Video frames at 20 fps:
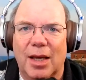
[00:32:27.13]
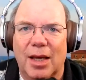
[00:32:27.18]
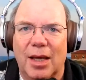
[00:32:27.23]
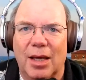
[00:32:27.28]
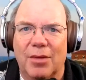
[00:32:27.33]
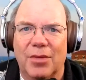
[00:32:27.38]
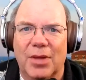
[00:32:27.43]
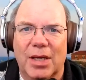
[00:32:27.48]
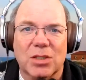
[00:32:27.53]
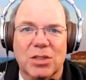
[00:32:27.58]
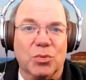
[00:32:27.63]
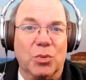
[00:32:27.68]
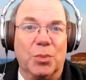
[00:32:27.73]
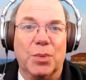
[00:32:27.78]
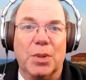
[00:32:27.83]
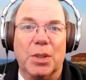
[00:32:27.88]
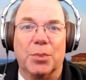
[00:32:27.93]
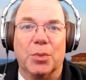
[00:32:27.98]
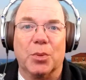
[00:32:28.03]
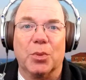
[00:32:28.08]
And that's what
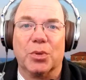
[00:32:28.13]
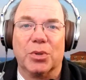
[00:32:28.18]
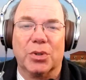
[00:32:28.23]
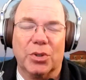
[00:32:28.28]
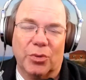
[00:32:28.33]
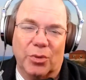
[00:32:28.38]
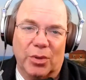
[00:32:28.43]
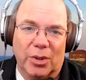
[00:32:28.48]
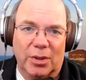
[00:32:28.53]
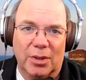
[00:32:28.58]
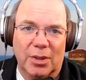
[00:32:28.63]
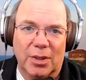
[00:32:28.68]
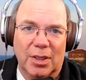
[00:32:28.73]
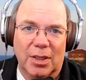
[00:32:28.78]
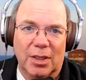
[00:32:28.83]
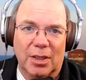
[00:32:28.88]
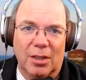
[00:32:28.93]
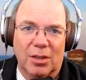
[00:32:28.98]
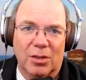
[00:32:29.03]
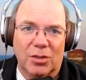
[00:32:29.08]
people were doing.
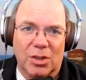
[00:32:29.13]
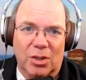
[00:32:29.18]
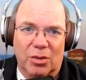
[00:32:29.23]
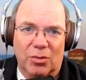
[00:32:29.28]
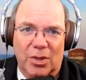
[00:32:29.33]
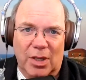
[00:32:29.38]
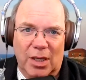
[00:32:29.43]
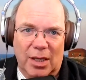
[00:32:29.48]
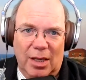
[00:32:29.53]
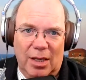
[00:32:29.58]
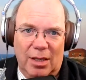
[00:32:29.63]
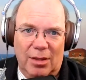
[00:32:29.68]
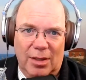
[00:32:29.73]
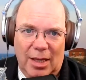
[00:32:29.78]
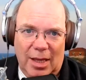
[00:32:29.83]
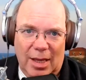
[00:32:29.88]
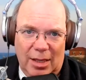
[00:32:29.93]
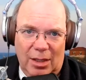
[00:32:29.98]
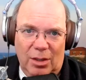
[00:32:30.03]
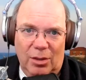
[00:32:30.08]
So they
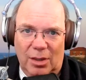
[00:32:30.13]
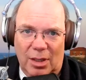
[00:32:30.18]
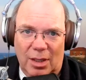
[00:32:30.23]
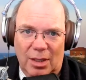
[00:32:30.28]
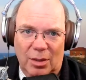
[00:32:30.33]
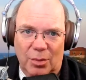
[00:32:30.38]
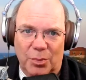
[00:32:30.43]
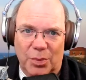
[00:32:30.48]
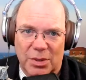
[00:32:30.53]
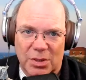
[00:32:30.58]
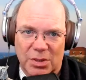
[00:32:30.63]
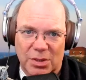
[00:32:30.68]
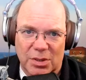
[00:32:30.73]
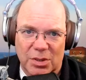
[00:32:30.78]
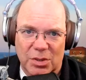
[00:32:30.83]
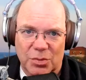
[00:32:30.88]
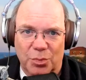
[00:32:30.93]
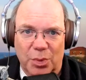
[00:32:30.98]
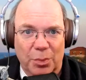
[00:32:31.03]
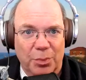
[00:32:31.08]
had a line of
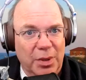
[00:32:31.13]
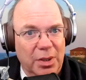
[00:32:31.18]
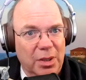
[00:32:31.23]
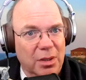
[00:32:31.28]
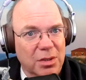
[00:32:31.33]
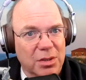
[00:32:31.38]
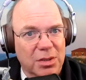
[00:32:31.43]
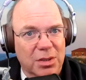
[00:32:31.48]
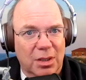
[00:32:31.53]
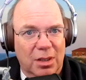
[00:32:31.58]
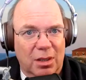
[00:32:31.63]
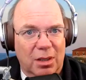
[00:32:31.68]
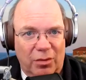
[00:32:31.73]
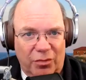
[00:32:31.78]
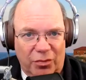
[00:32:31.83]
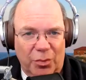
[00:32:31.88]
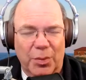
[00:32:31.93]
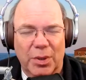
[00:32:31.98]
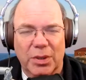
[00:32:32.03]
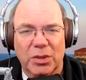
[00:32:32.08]
business, but because of the
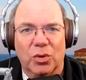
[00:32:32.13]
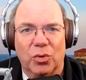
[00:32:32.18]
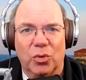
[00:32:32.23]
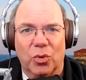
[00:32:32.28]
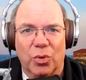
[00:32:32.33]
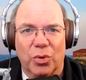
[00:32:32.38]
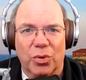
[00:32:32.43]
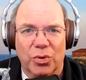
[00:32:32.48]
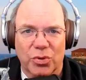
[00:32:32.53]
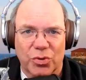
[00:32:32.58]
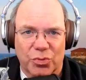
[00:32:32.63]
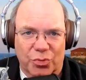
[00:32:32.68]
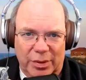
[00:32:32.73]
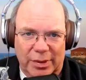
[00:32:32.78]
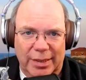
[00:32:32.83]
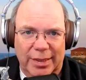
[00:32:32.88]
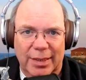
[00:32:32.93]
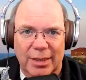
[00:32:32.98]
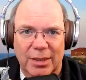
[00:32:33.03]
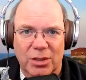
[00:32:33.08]
governmental orders
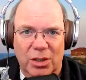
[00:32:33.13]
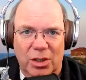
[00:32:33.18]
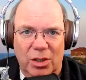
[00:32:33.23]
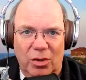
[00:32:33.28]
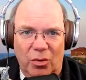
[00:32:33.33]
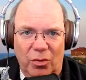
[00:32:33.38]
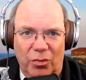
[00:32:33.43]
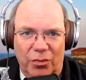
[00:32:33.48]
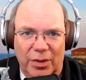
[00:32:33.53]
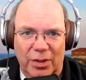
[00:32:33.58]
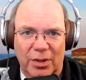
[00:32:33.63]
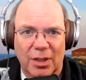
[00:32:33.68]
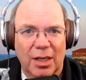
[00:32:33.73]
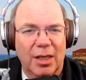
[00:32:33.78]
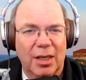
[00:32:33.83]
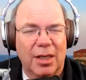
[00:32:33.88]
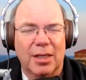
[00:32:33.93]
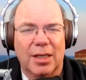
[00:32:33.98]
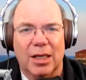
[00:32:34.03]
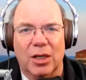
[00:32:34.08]
relating to COVID,
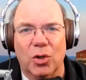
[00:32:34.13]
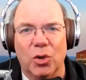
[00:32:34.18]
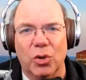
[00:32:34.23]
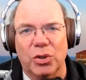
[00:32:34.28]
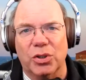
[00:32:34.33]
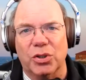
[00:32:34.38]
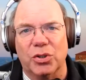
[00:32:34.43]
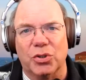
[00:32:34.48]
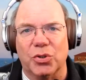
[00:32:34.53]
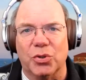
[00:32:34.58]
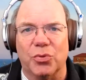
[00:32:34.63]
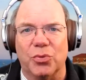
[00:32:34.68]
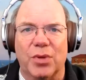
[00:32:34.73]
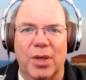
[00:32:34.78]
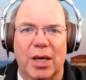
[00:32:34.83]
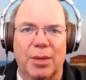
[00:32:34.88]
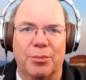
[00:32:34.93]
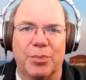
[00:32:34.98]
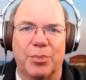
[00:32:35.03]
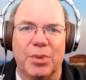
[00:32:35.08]
they couldn't do
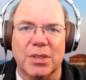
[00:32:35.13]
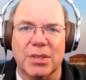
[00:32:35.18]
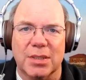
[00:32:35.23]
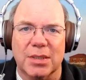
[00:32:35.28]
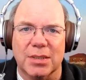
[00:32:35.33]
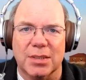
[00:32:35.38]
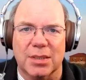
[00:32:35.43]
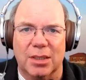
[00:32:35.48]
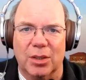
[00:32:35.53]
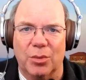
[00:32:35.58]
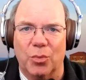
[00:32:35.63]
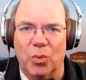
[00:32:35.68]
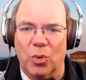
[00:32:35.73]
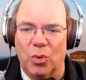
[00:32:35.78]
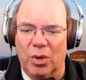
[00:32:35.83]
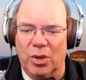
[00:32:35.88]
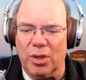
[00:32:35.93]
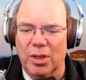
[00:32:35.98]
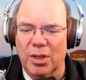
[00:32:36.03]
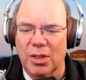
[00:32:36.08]
that business
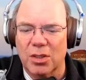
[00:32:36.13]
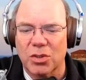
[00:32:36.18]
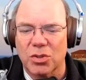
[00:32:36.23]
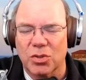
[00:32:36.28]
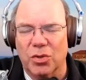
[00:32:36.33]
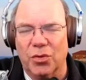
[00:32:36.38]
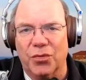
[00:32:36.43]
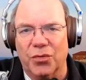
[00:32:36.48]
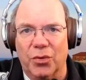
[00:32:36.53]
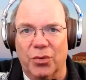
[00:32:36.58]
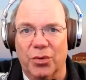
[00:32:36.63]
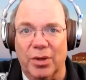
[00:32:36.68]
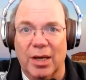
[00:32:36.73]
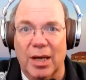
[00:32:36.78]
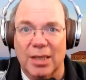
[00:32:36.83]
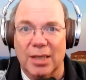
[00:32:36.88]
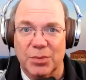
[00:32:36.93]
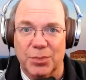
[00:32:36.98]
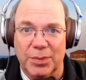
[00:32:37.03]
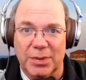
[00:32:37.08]
anymore. So if you're in
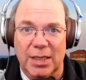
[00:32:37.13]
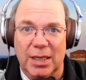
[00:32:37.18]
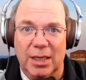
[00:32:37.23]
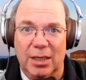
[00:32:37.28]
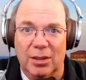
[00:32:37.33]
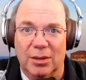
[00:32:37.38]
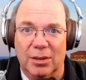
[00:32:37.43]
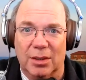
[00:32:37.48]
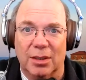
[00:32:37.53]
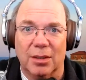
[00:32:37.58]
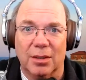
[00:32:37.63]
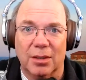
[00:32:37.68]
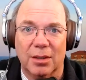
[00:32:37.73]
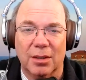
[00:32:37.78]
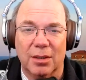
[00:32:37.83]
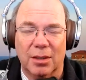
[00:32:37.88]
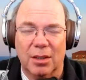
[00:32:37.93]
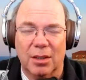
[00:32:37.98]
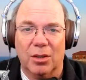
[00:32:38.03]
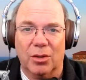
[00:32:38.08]
hospitality,
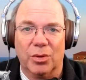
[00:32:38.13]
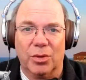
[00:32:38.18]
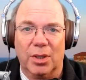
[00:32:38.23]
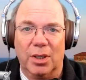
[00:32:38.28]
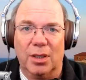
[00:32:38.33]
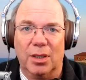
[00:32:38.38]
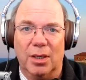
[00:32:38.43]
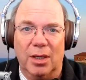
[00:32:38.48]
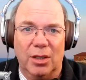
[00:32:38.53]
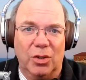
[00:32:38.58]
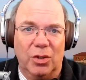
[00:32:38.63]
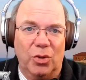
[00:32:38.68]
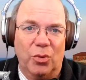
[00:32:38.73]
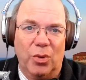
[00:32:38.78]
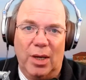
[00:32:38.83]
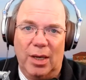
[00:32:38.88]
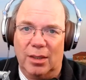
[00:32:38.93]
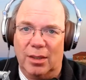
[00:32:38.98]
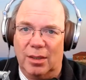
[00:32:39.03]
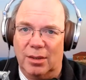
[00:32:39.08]
okay, and
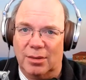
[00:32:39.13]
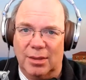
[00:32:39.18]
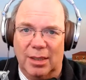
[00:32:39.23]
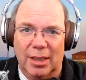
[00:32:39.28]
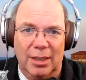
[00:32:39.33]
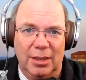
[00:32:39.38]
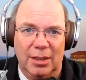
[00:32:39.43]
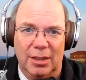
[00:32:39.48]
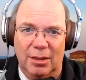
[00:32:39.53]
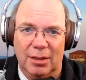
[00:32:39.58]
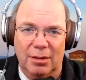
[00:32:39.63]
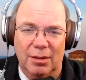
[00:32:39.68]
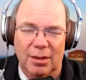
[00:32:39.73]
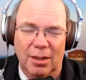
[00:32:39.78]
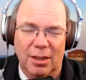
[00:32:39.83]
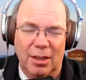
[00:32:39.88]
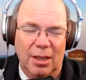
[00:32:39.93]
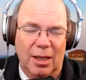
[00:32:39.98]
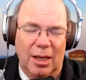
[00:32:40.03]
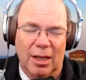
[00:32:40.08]
you had a
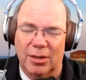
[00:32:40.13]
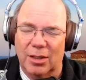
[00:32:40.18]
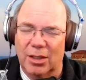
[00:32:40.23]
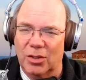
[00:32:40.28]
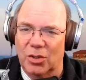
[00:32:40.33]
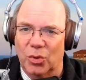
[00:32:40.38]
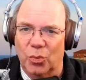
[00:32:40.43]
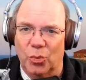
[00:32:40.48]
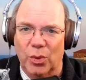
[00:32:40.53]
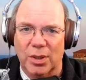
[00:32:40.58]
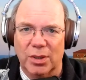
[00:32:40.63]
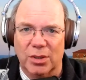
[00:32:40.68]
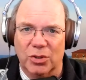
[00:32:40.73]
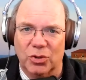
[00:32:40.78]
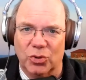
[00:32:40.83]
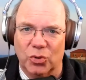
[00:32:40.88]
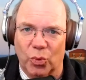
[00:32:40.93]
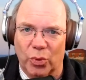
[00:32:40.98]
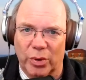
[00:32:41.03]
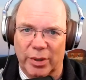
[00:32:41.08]
dine-in and then you went
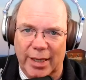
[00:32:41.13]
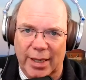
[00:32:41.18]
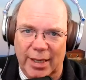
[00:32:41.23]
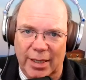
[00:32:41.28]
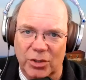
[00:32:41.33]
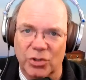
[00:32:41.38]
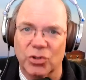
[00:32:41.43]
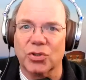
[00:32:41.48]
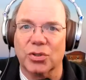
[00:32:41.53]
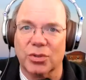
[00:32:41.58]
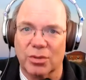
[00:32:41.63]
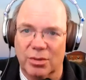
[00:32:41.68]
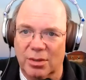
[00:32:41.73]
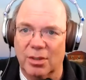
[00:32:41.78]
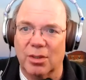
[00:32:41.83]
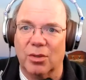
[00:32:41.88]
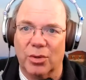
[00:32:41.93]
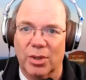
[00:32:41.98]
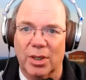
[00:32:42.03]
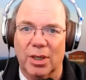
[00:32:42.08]
to DoorDash,
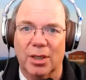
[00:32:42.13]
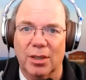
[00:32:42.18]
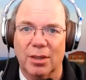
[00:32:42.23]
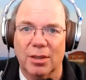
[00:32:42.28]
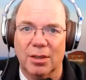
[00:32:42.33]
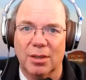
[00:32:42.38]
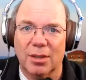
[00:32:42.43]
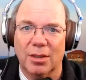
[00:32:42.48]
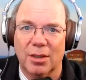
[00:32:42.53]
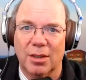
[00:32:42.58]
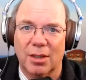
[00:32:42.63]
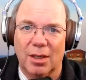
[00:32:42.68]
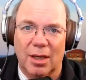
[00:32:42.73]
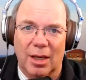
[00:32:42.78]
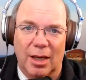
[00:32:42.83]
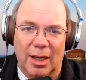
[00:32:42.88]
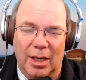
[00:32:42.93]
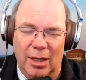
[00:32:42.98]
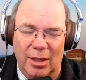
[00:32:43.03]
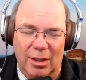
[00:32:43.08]
okay,
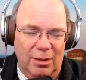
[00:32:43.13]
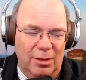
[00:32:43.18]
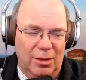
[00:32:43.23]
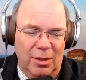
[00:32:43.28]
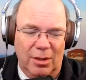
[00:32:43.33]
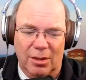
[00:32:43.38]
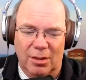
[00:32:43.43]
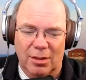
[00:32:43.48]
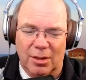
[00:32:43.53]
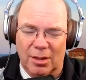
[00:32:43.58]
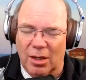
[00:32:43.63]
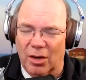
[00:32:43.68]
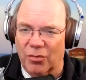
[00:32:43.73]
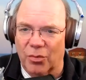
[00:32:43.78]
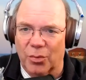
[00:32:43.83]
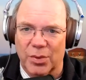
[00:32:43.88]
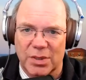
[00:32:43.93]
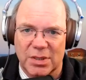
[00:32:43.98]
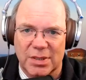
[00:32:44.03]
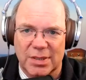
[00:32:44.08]
and the
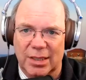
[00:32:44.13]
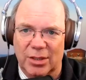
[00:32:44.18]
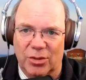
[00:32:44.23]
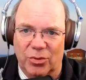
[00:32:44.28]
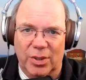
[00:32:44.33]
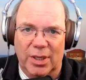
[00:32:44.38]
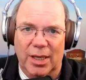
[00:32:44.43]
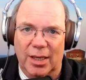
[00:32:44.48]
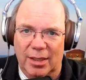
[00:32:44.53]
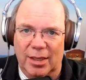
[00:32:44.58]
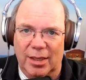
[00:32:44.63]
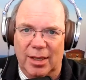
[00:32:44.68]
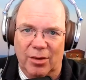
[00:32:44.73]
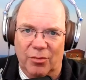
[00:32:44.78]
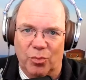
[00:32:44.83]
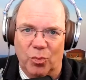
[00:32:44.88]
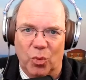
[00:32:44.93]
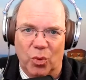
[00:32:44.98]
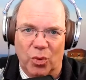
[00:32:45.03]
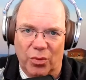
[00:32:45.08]
government said you can't
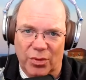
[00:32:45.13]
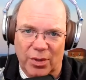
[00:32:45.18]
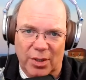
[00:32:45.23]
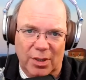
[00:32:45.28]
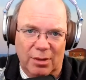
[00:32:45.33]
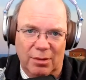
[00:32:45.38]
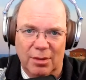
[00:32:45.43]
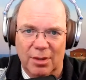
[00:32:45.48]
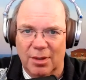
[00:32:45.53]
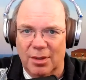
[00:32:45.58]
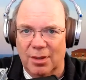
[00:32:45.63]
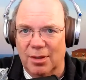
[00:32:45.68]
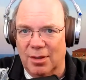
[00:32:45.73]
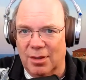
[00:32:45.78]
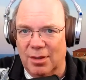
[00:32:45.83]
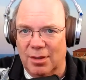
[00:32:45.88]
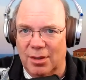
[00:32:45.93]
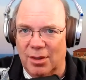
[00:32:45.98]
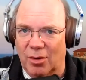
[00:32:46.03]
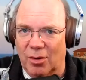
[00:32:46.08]
have more than
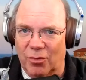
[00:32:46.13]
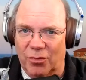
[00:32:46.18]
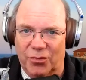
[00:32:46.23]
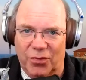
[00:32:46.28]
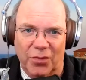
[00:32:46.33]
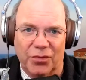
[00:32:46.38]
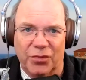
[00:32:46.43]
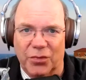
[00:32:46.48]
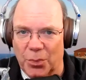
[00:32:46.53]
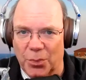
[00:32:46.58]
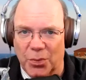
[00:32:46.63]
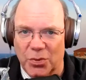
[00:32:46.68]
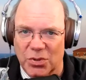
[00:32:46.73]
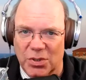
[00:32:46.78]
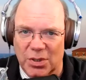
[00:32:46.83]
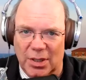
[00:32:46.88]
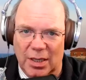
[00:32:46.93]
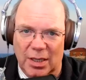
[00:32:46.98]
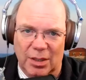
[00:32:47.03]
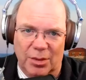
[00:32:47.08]

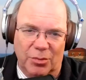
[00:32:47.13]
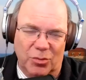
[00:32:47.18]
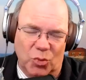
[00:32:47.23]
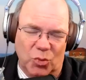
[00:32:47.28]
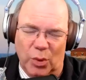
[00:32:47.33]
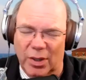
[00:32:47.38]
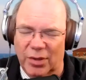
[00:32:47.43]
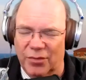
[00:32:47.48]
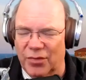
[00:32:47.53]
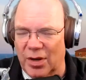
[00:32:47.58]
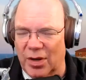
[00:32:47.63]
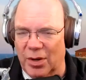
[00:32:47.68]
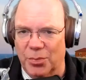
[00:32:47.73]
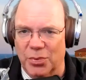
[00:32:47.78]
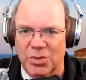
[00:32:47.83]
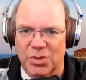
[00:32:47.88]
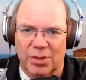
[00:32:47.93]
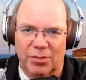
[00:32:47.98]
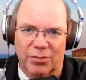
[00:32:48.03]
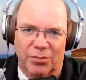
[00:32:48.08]
50% occupancy,
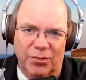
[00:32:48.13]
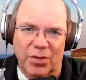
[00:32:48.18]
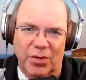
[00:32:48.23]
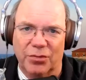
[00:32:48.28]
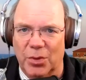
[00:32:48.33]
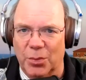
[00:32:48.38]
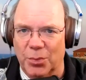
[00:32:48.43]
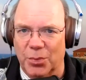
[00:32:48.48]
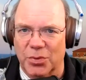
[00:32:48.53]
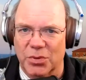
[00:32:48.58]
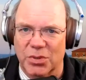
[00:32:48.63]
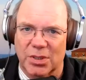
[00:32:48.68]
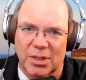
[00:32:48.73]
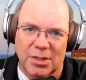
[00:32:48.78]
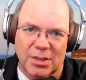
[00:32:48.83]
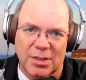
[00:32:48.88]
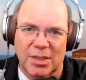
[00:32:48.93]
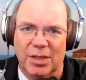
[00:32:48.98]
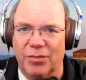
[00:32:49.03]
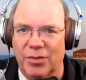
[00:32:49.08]
25%,
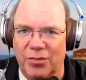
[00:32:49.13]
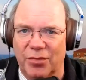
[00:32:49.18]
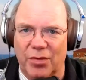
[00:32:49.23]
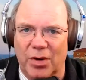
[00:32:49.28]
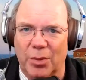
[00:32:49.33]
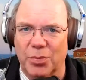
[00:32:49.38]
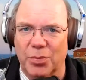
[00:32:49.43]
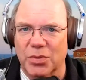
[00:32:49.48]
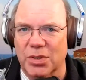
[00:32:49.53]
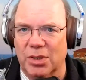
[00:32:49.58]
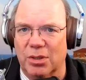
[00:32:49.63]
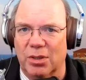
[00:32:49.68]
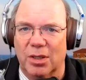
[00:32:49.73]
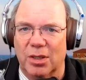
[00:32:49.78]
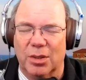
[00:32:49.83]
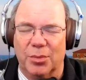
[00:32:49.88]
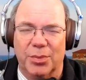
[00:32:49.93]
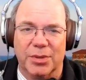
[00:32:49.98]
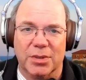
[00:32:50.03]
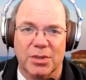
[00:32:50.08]
50%, 75%
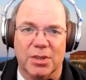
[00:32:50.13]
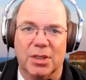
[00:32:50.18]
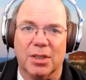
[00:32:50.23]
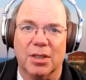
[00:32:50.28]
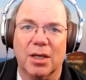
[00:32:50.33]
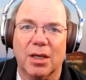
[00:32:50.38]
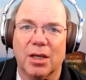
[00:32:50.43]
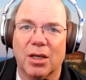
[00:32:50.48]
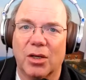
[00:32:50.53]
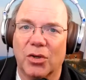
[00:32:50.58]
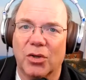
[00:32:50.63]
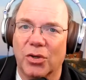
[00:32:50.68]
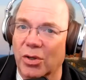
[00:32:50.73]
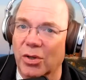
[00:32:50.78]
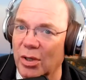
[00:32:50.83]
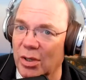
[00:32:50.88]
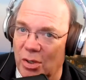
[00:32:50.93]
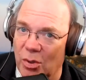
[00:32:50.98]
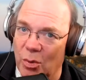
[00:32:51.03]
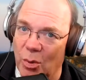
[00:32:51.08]
occupancy,
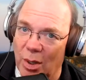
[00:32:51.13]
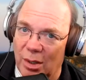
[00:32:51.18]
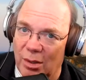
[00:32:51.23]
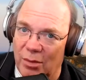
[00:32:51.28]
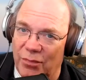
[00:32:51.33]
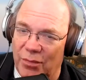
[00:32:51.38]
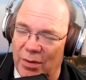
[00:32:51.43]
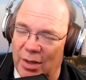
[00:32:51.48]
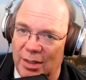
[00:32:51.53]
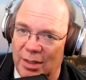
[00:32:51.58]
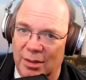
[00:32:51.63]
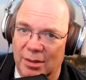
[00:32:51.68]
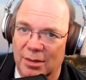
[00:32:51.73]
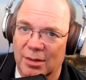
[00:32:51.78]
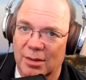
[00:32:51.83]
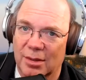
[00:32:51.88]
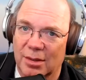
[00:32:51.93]
you're going to qualify.